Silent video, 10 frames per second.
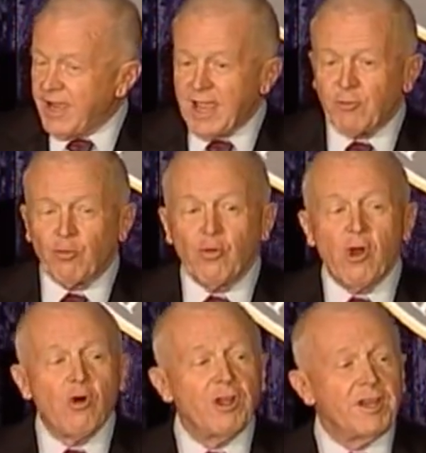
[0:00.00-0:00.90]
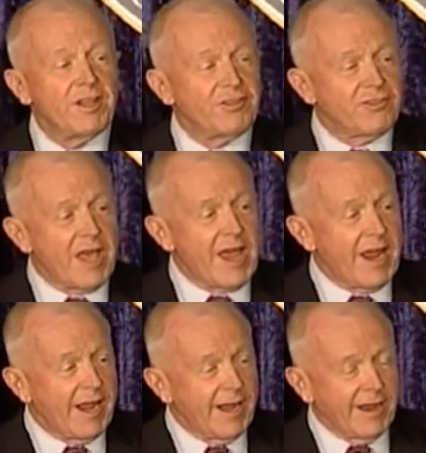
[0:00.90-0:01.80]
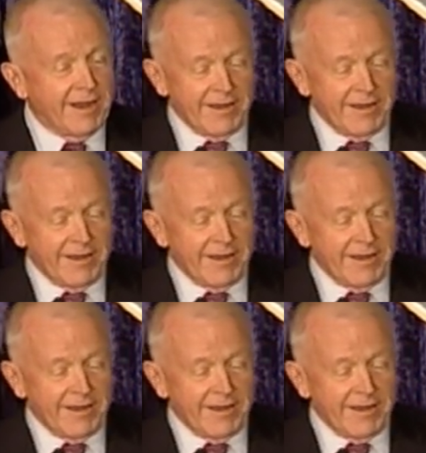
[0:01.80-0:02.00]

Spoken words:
It ruined his day.